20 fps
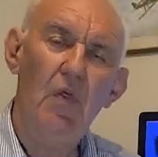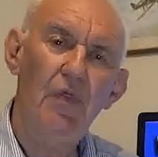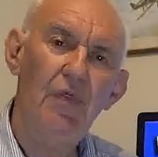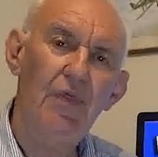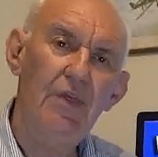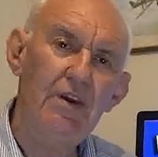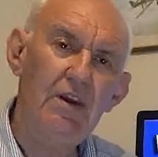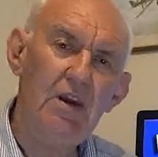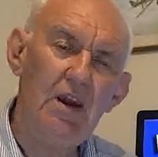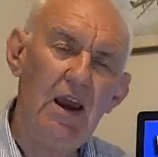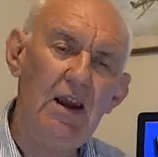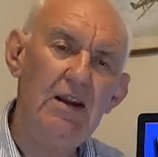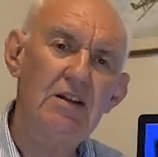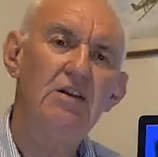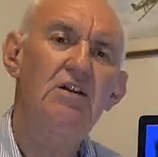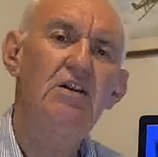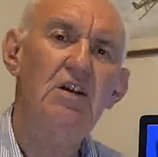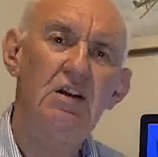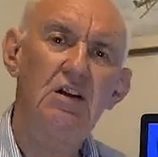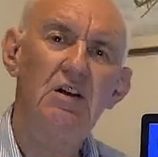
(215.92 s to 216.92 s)
The
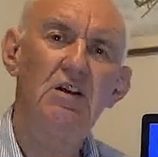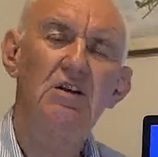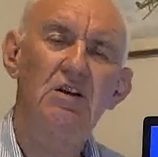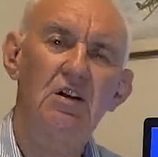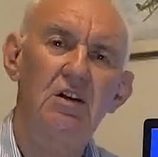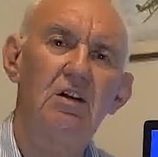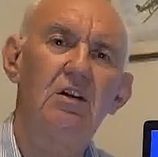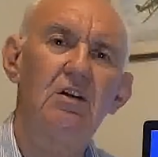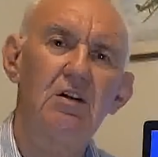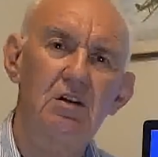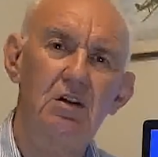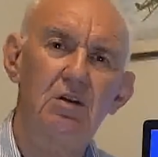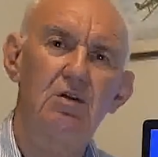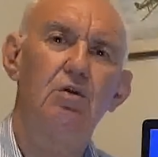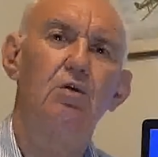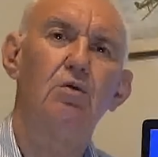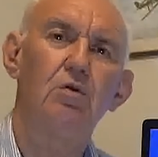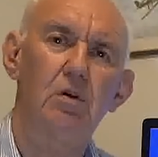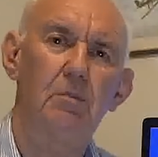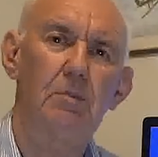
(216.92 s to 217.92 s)
antennas that I'm going to
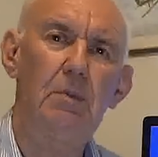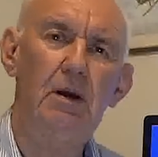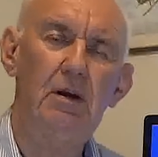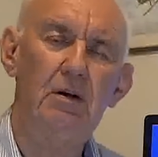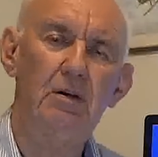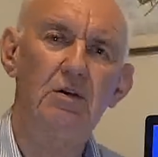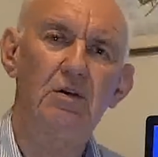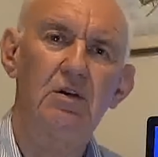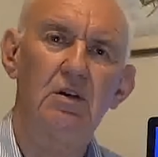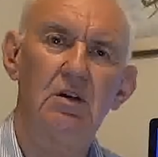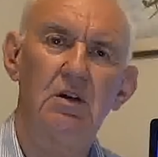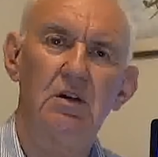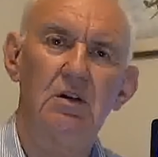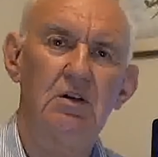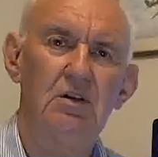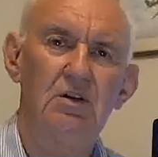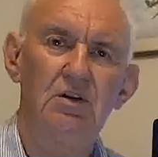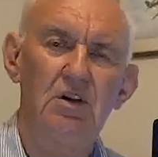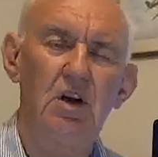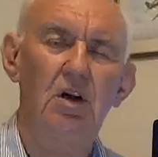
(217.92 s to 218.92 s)
talk about
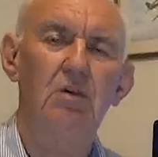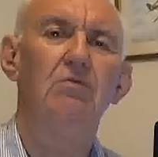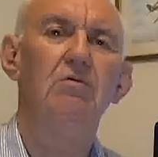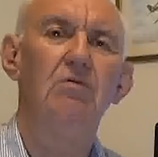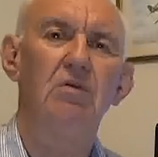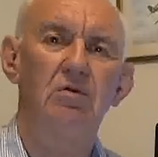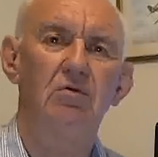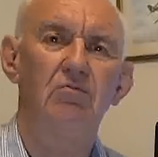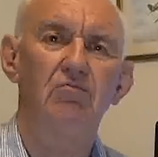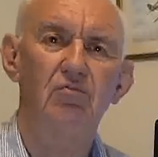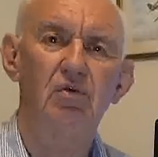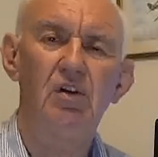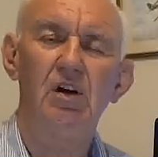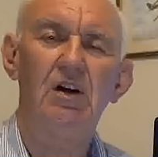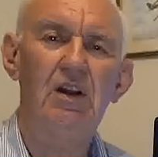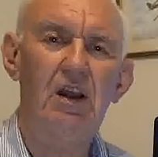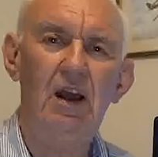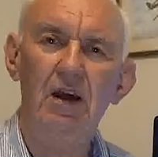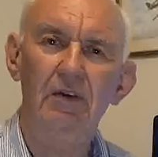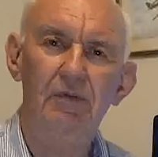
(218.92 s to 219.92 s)
don't
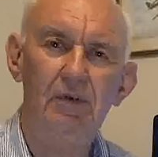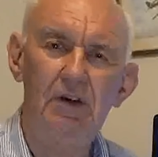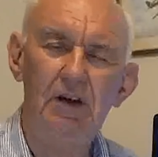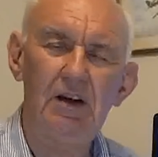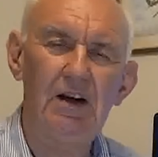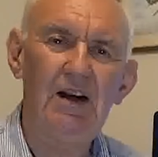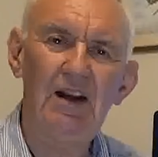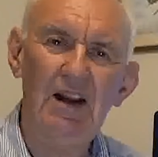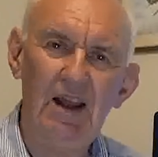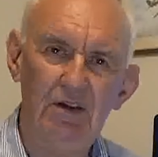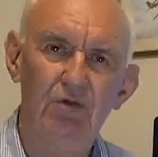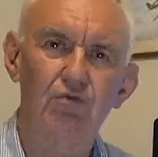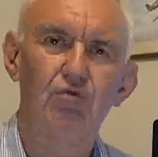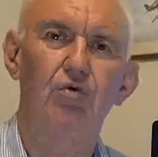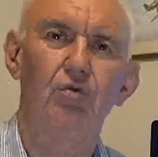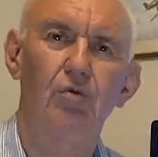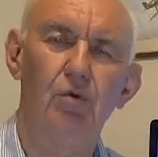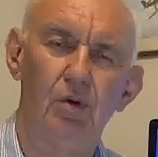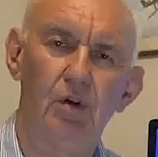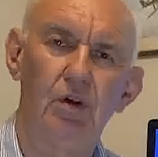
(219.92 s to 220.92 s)
really have any
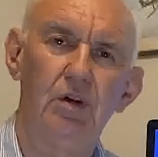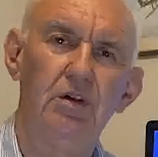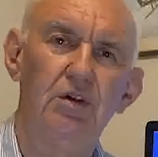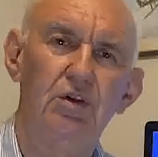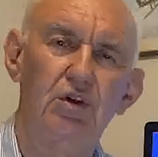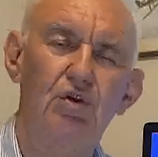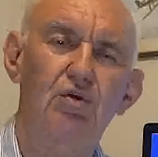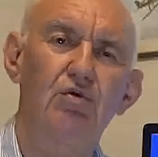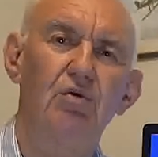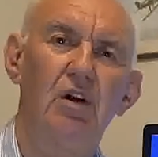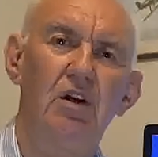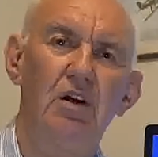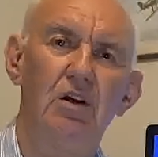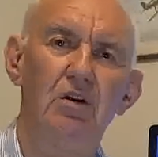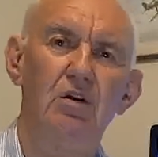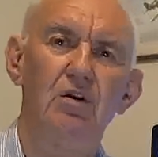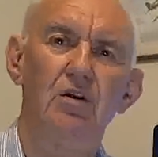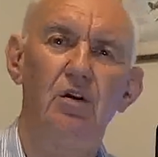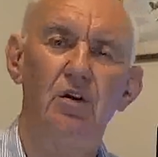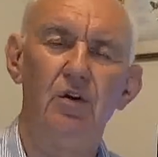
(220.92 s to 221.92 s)
lateral
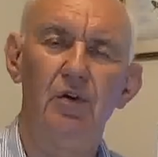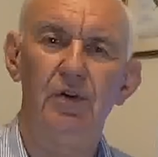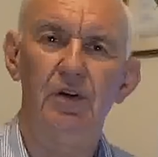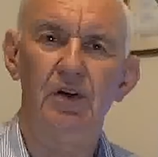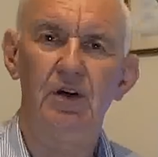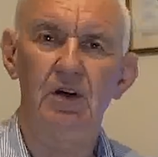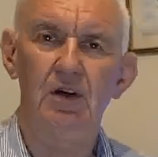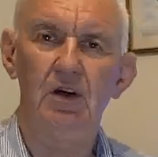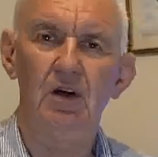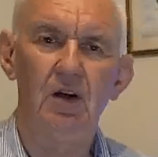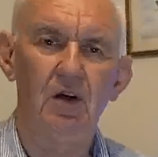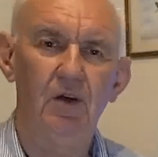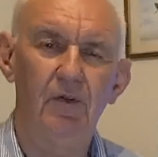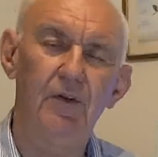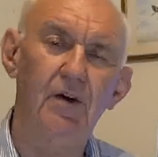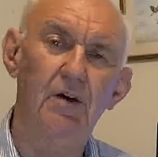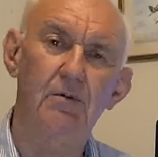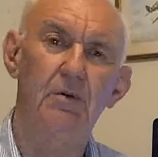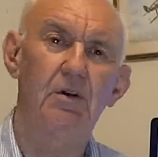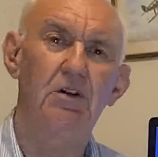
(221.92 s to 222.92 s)
strain on the
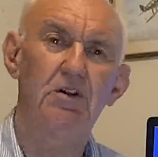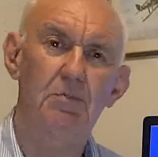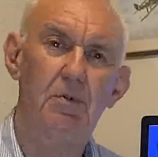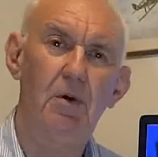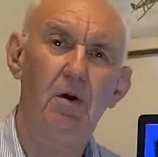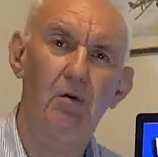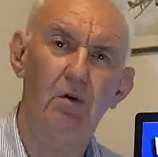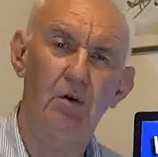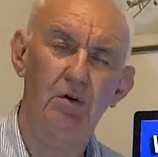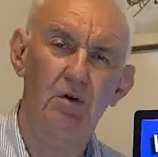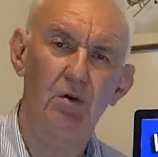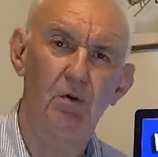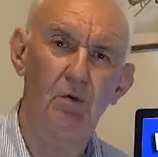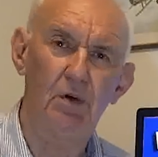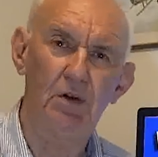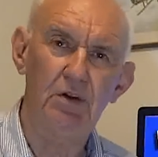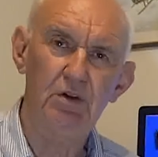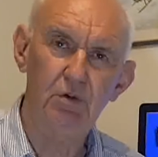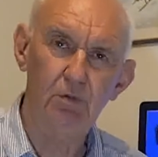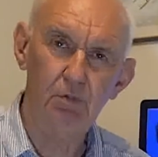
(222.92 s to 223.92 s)
fiberglass pole at
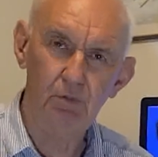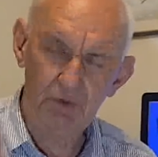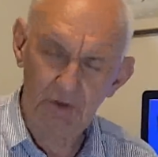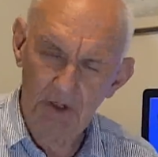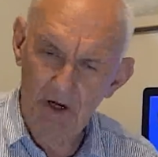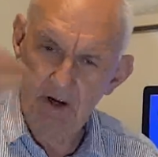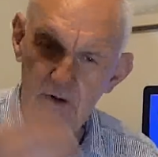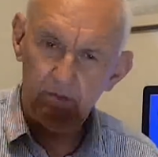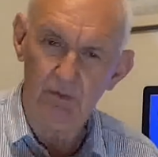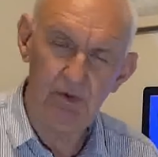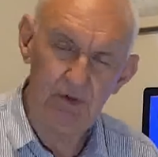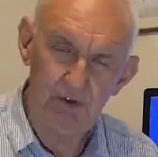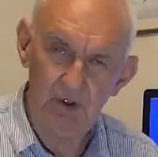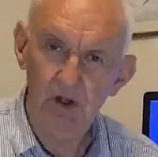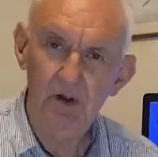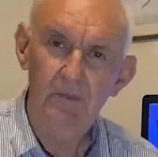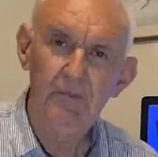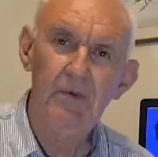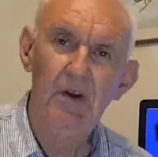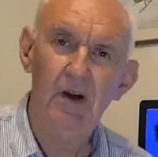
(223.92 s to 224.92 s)
all. It's all downward
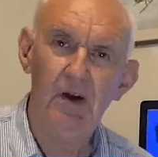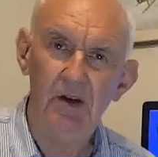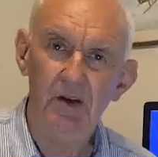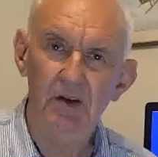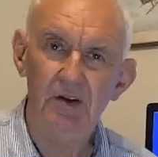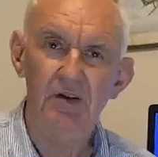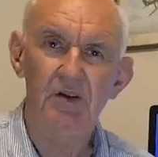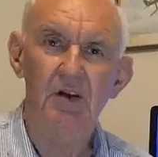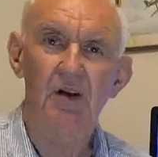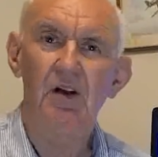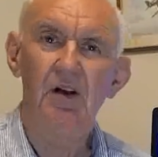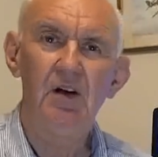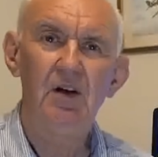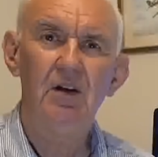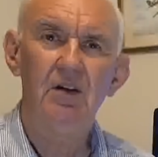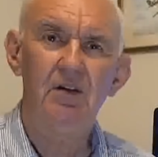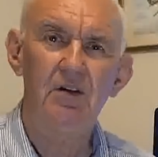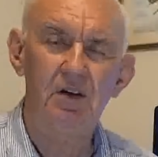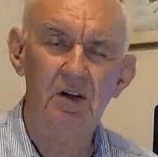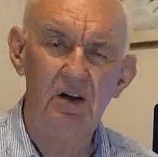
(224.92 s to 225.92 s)
and uh,
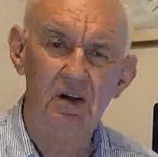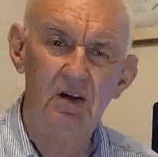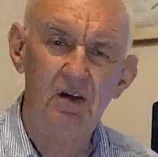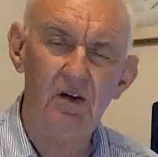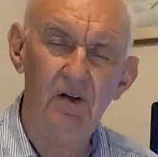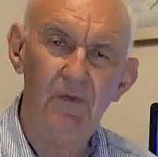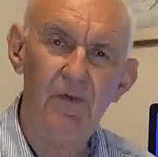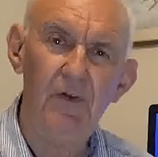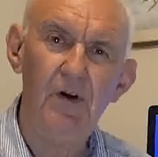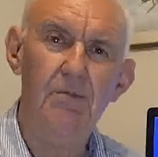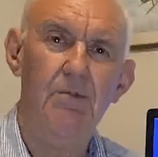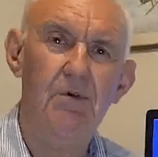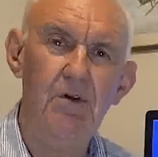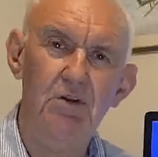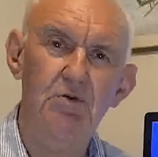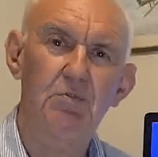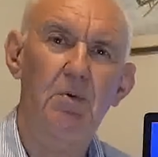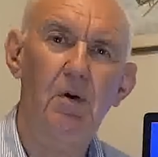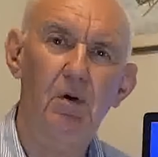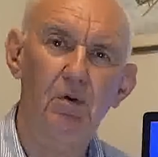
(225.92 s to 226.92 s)
the uh,
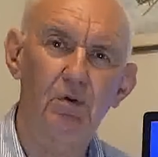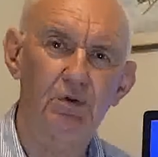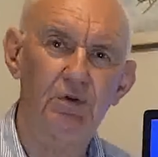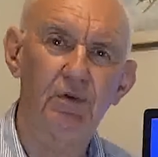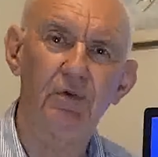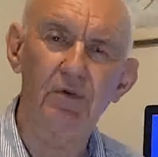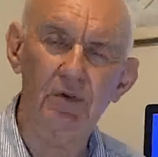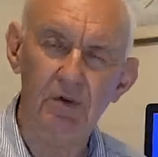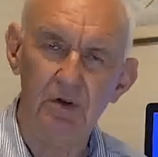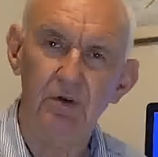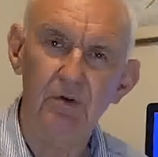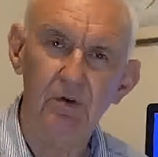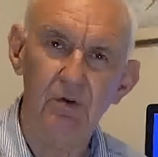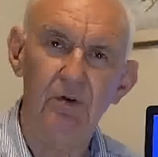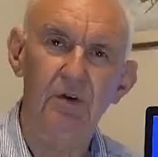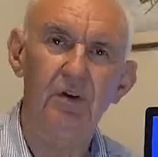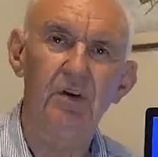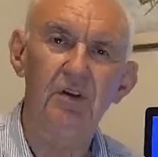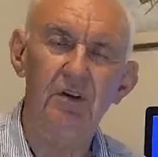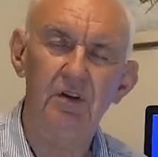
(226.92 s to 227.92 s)
fiberglass poles are very
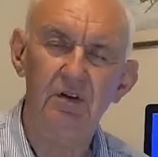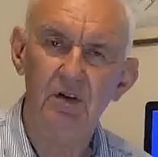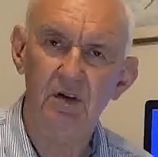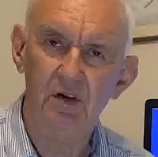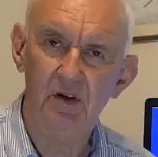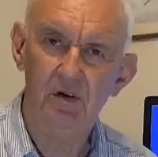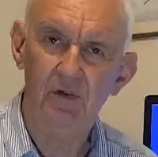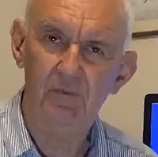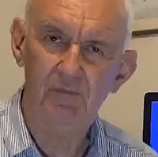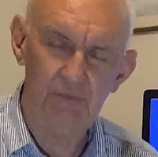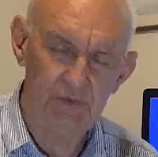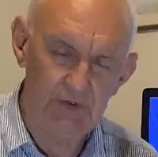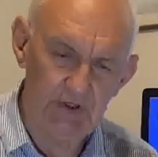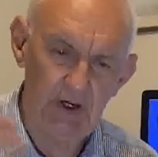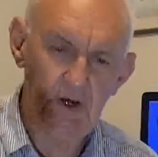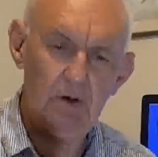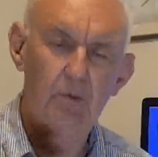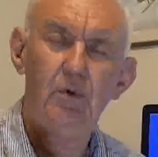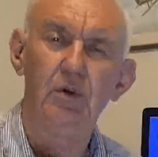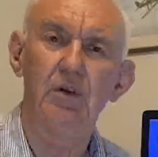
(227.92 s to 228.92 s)
good at uh,
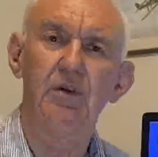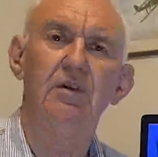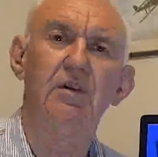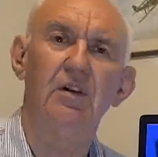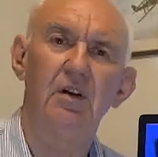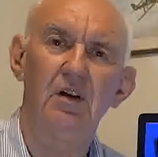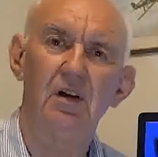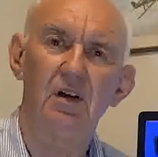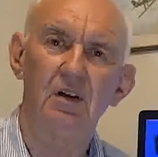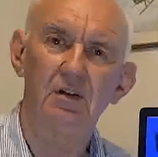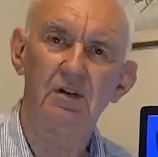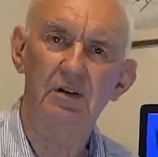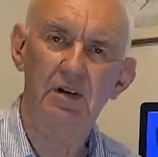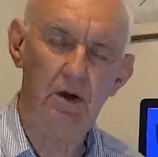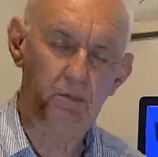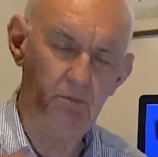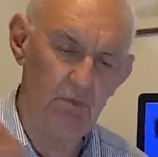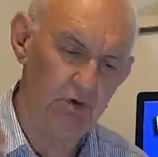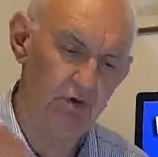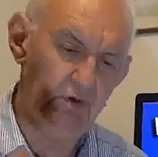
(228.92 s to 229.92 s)
downward, uh,
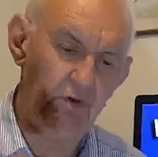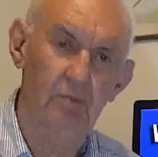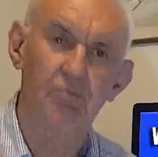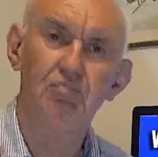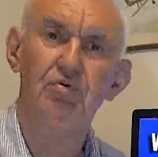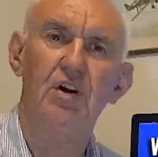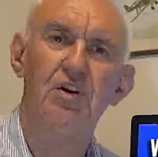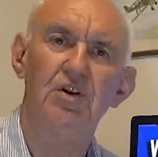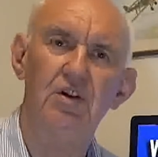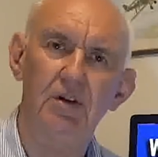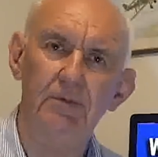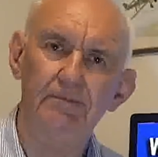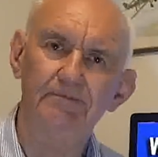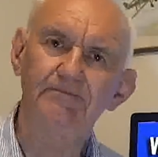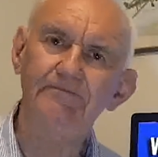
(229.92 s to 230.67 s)
downward sort of pressure.